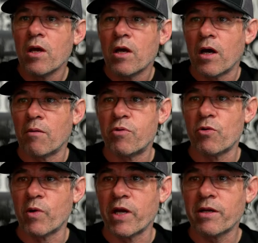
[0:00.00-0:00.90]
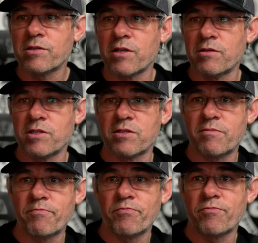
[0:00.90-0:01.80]
uh, per week. So just,
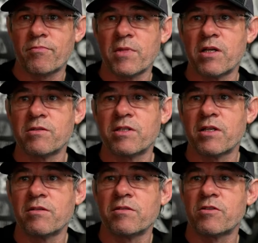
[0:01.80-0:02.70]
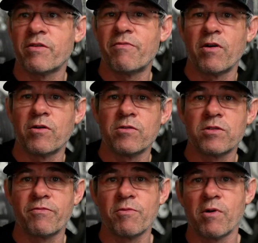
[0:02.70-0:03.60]
you know, send in three photos
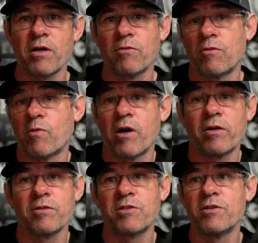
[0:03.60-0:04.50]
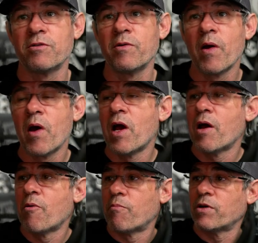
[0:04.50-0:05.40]
if you want, or one or two.
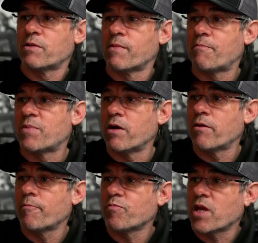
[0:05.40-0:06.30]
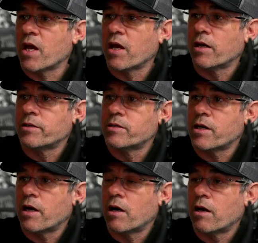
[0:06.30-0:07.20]
Put them up there and
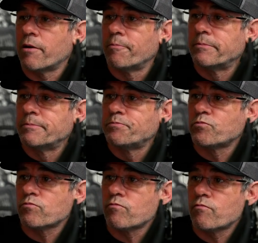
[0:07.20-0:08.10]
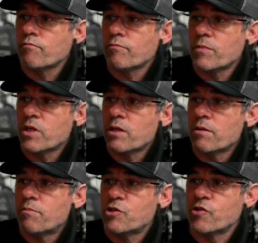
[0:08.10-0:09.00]
um,
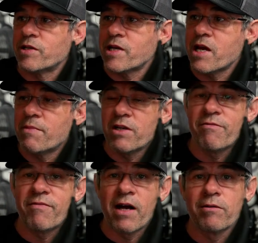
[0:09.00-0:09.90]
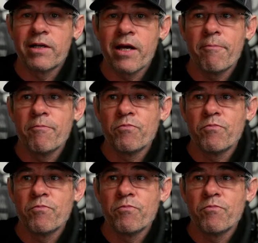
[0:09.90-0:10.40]
put your name in the file name